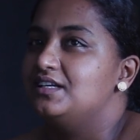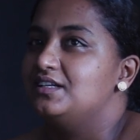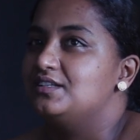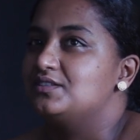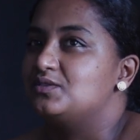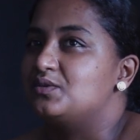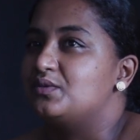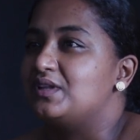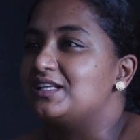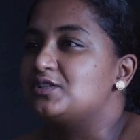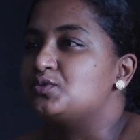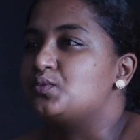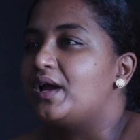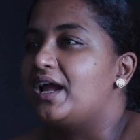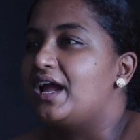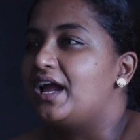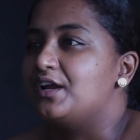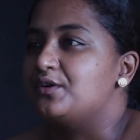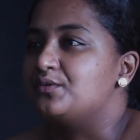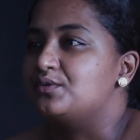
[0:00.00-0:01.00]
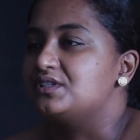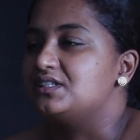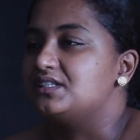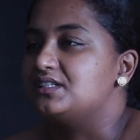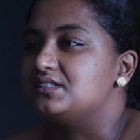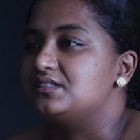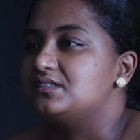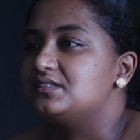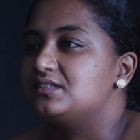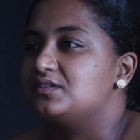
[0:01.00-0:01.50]
So that's why I wrote
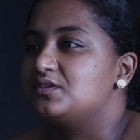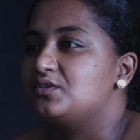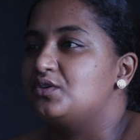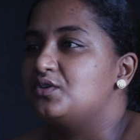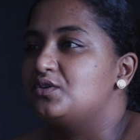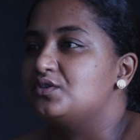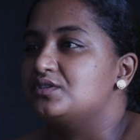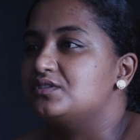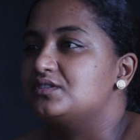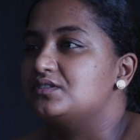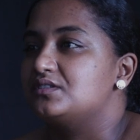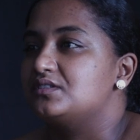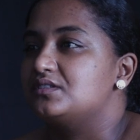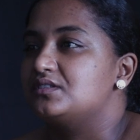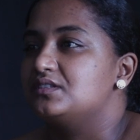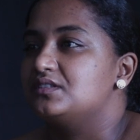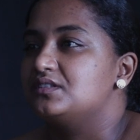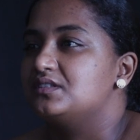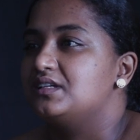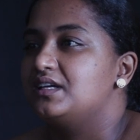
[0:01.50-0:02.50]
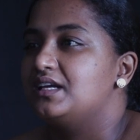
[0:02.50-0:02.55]
it, because